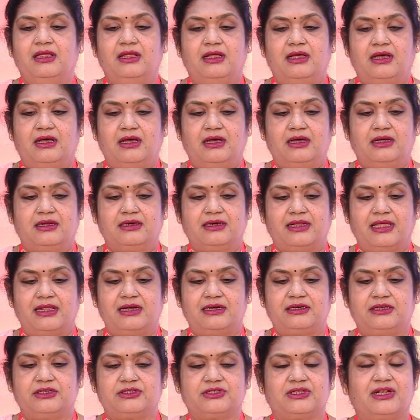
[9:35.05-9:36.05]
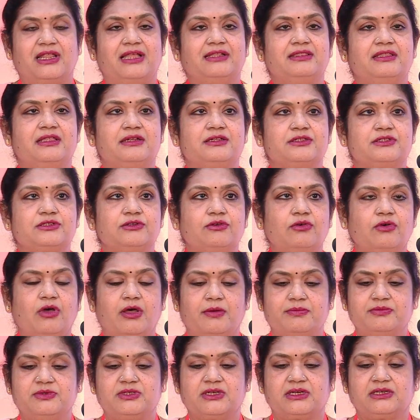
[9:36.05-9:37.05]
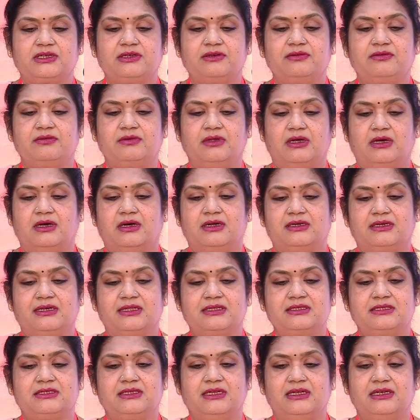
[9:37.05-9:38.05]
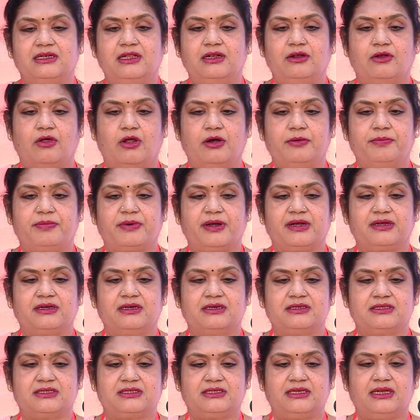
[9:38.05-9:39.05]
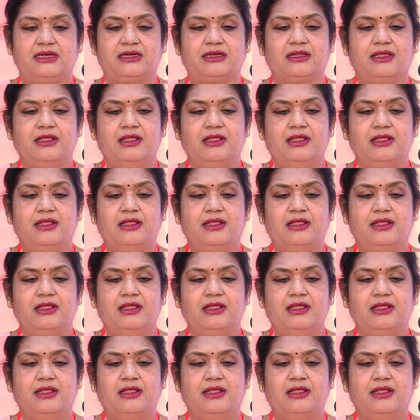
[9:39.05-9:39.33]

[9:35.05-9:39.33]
dilatation, and there is no objective test in a non-pregnant state.